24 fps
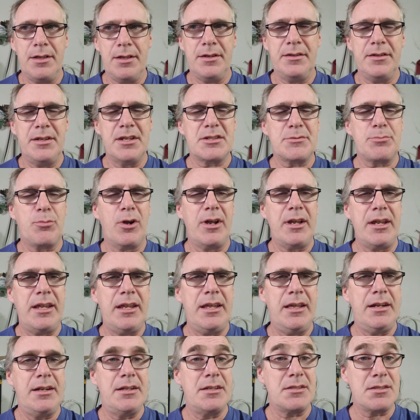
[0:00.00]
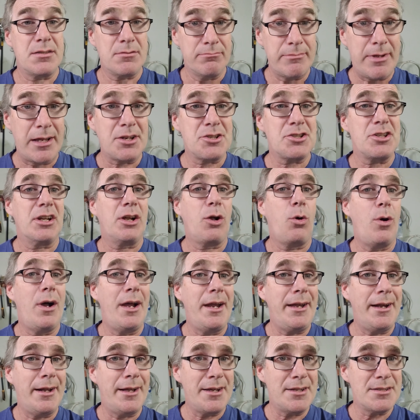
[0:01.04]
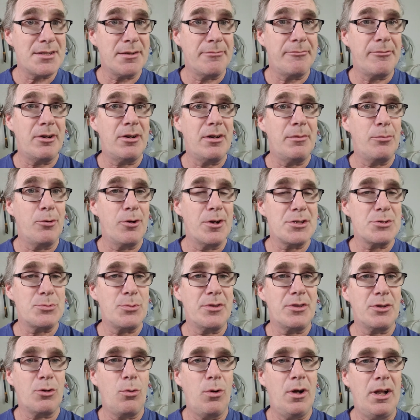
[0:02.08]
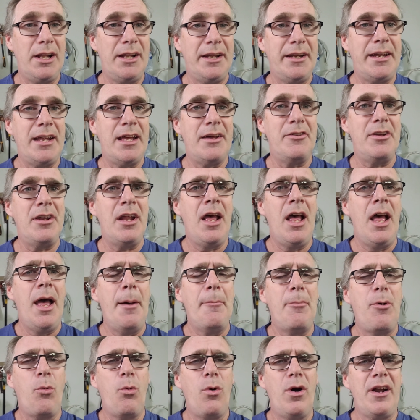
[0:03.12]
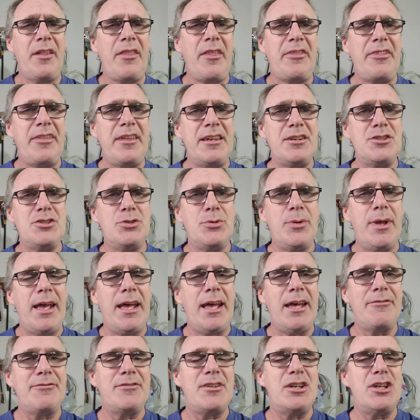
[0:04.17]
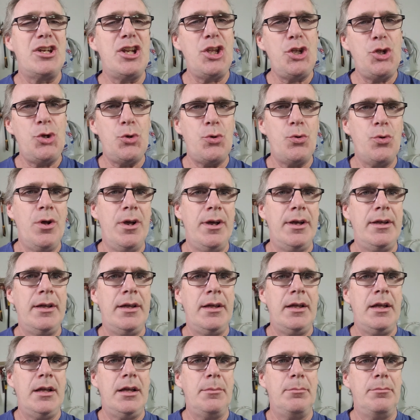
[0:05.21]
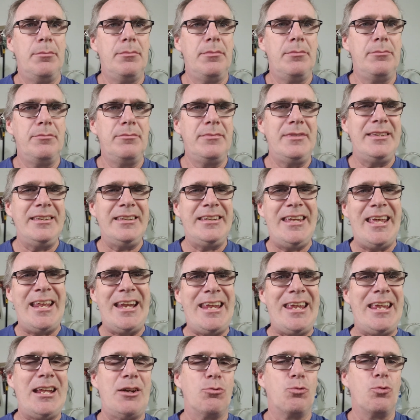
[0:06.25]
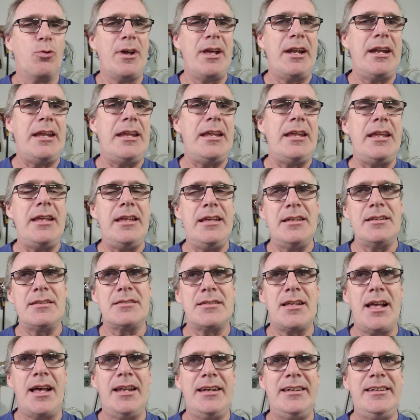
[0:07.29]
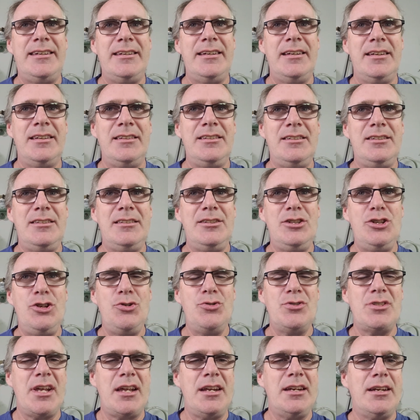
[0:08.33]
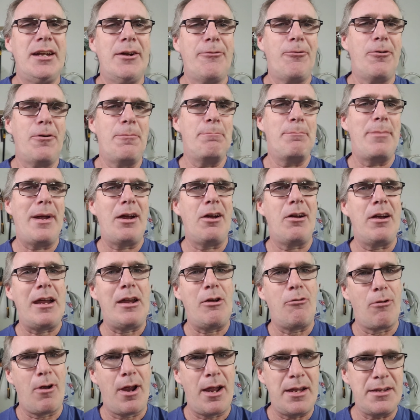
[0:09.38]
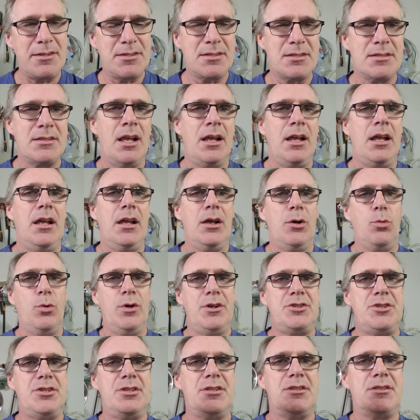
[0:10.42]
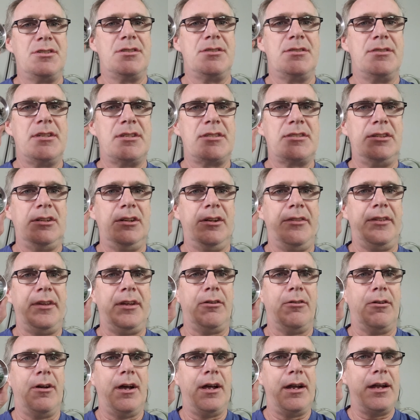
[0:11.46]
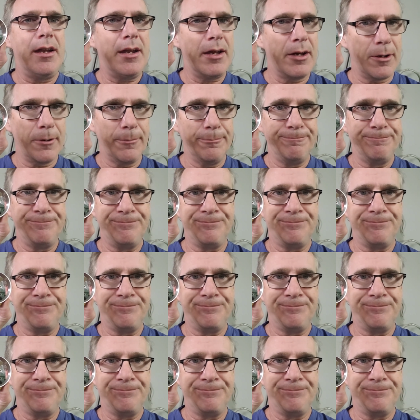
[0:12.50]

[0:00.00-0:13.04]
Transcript: Disc brake kit is actually quite nice. I'm very impressed with the quality of it. But one of the things you have to do getting it ready is use a different bearing race, which is this little thing right here.